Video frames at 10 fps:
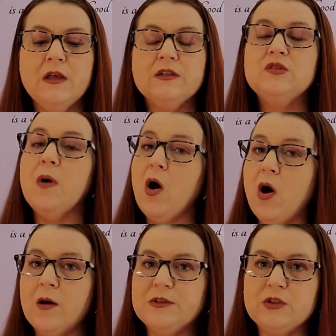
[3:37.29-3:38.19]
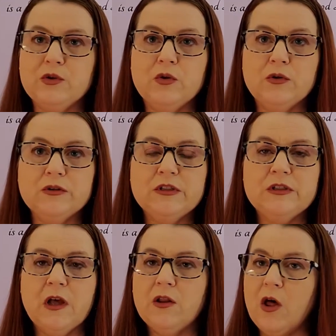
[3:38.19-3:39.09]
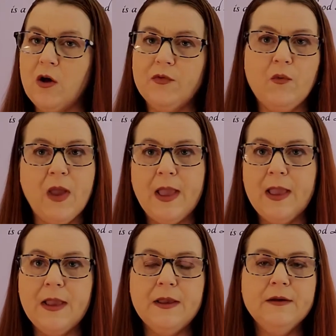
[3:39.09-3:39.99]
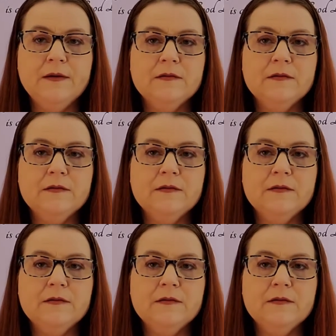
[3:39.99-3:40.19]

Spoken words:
small obstacles along the way,